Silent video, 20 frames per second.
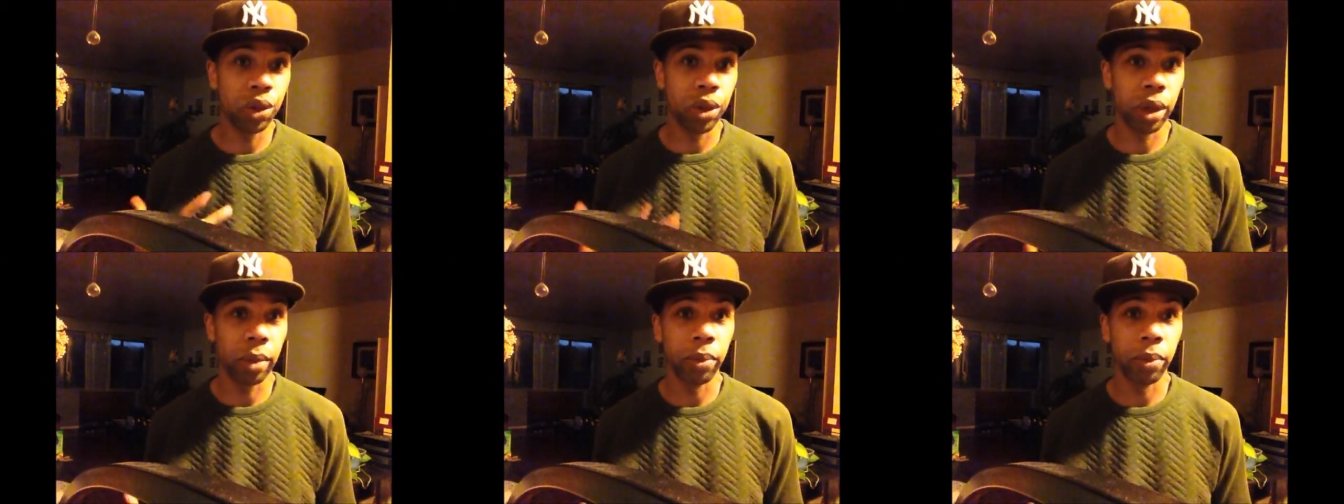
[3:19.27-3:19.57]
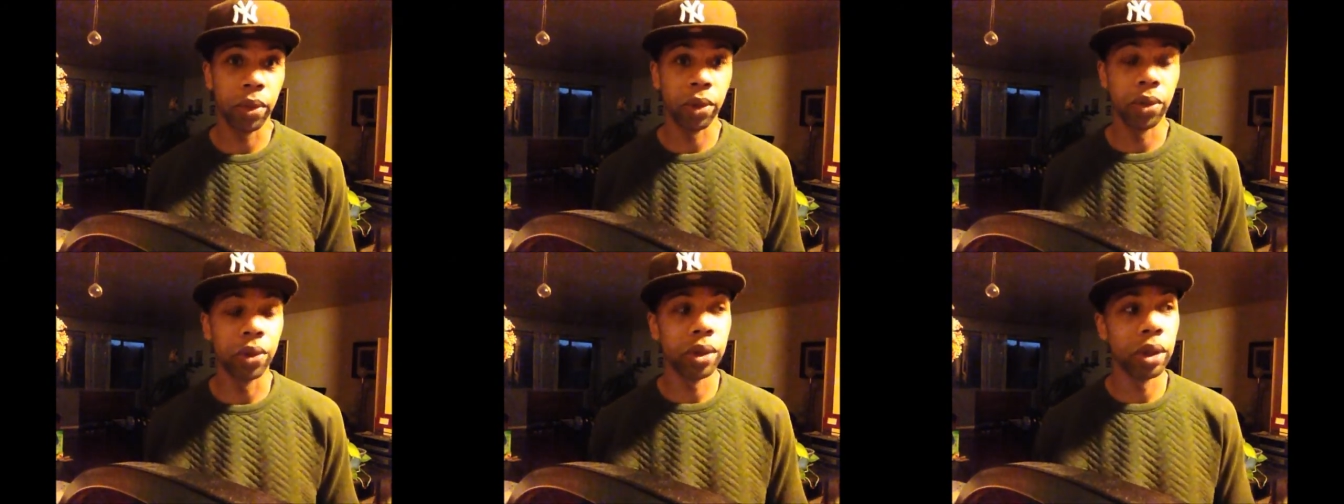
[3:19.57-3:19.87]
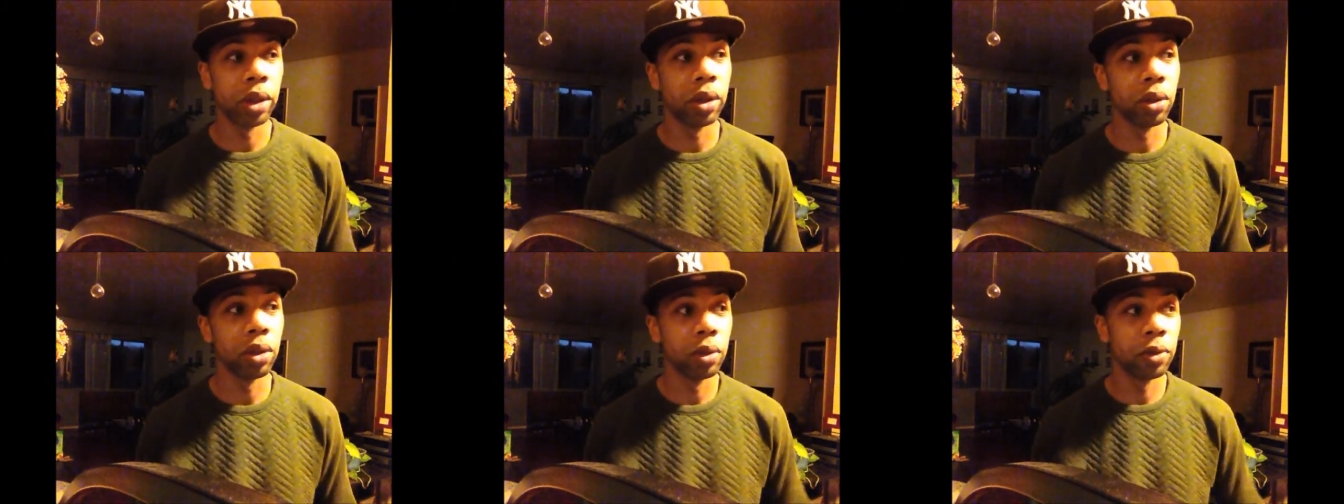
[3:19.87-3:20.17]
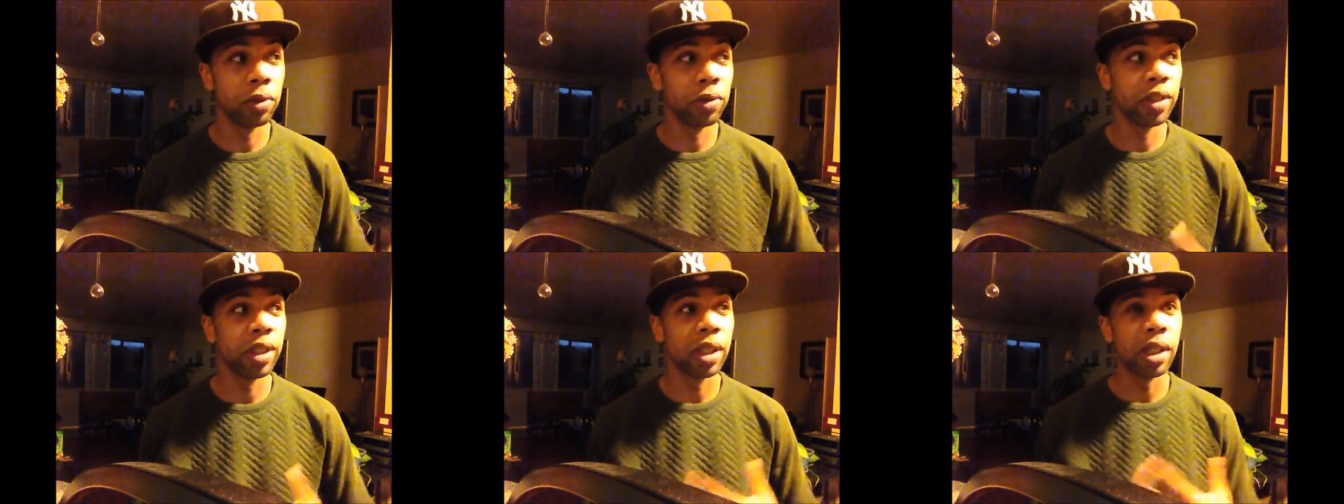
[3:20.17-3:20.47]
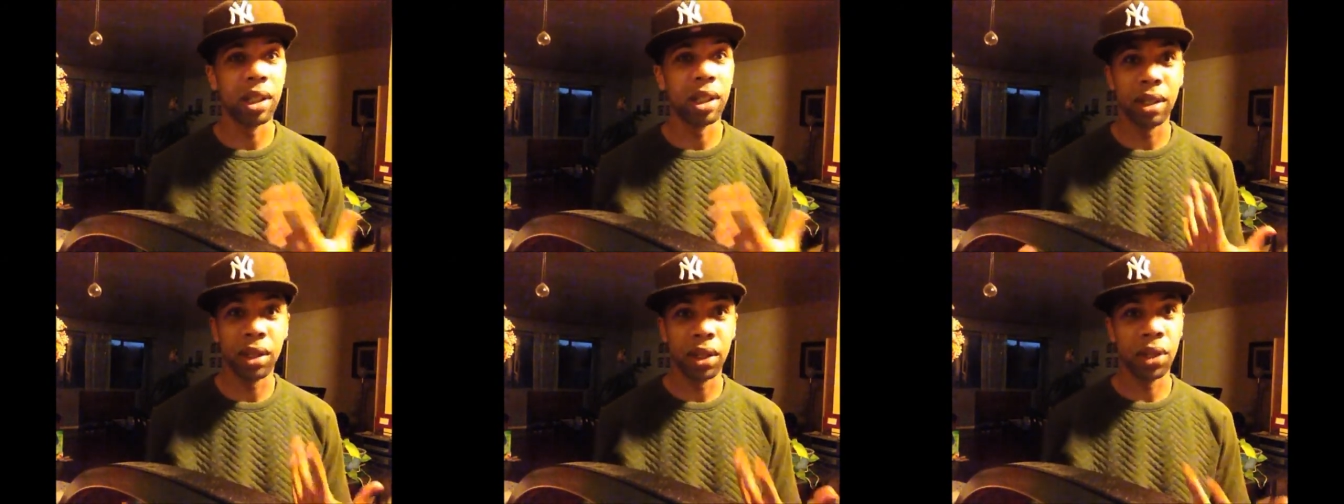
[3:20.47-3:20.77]
Draper's little
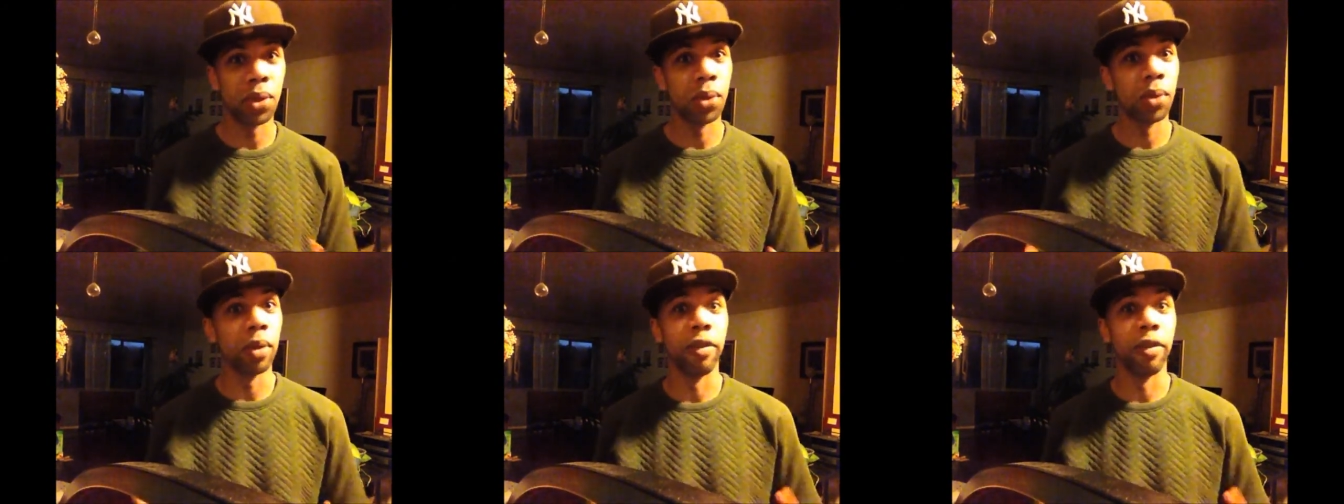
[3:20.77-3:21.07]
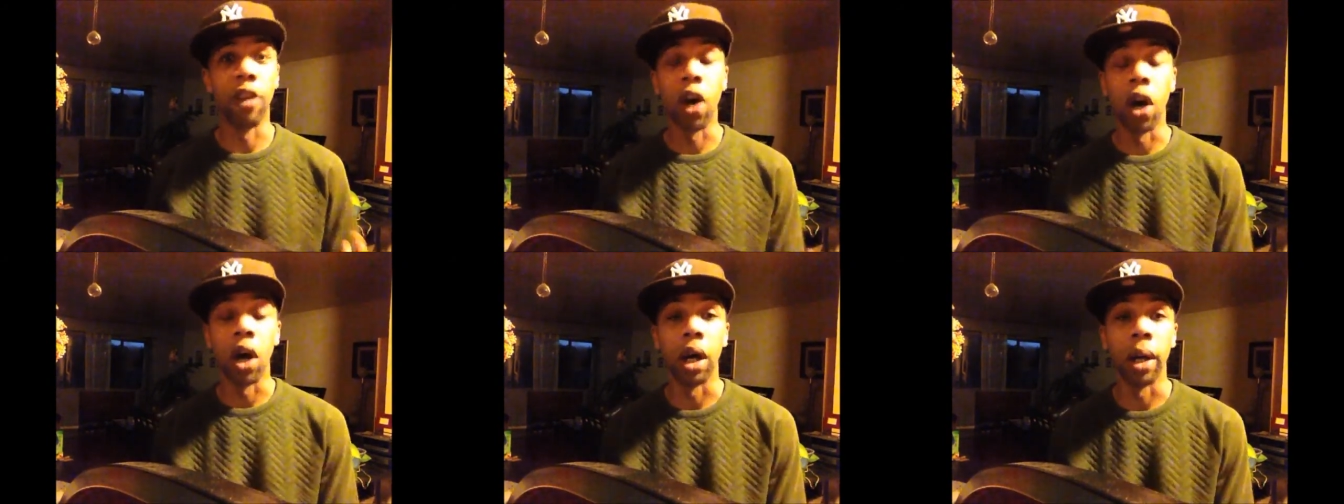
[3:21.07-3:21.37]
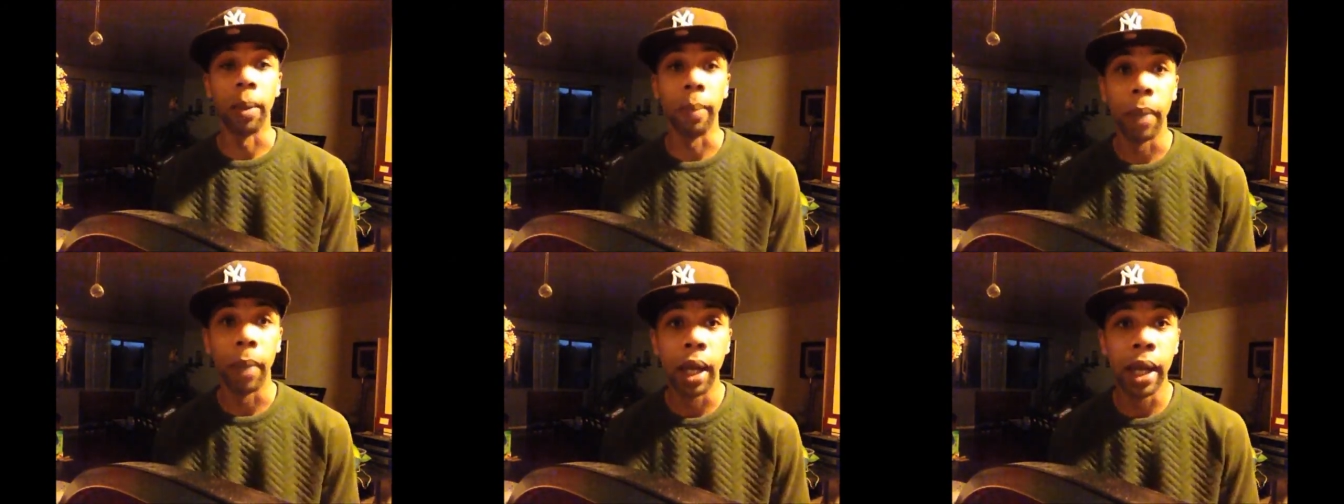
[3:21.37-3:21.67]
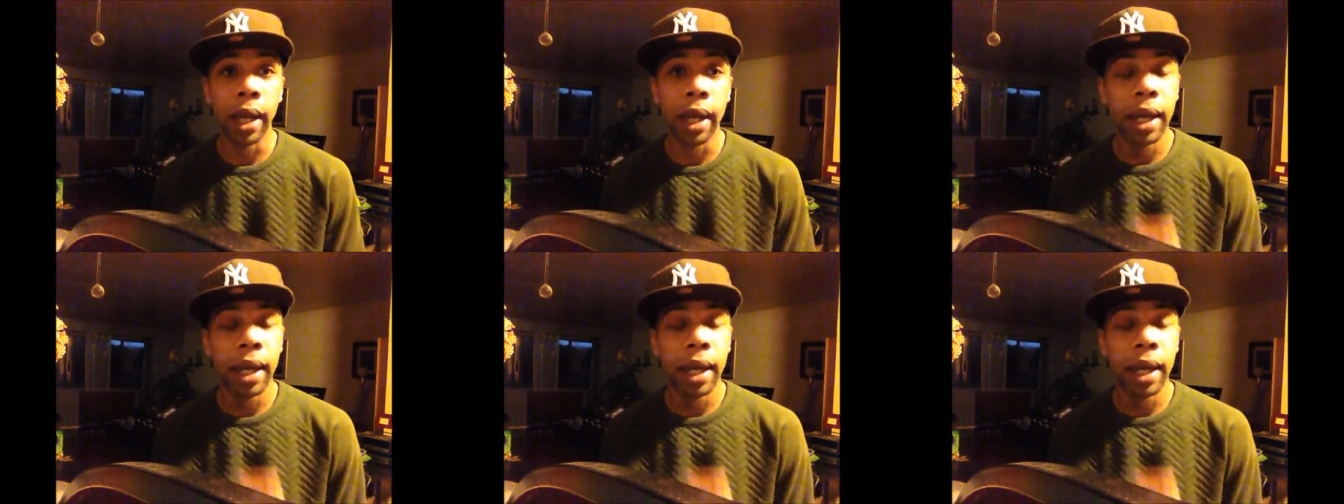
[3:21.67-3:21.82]
visit to a farm